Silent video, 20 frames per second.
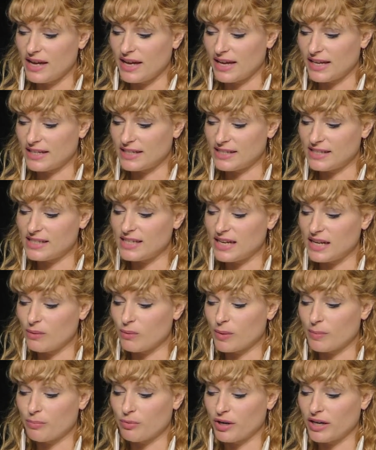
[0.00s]
in a city
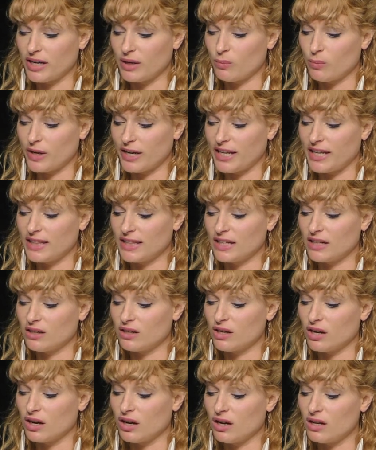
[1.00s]
where pretty, witty little
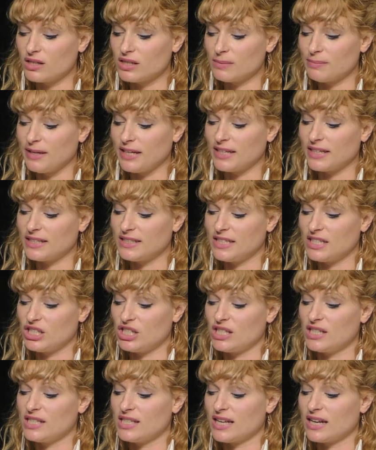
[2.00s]
girls meet
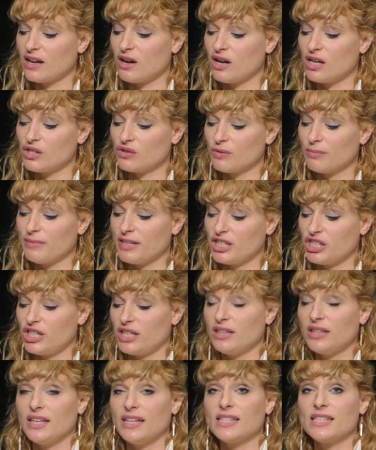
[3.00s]
conditions that cause
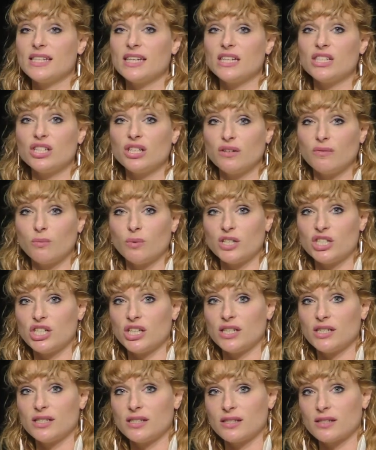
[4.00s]
remission, the extinction of
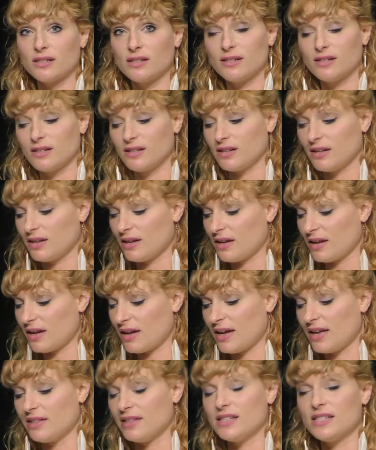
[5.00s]
wishes.
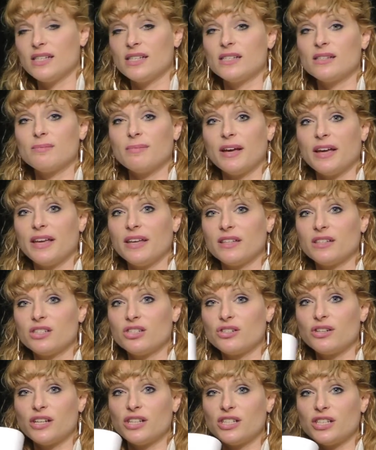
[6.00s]
And this is my
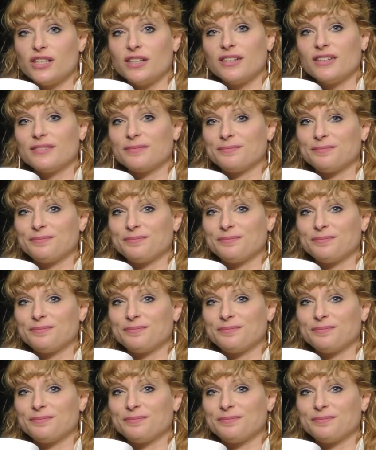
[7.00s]
illustration.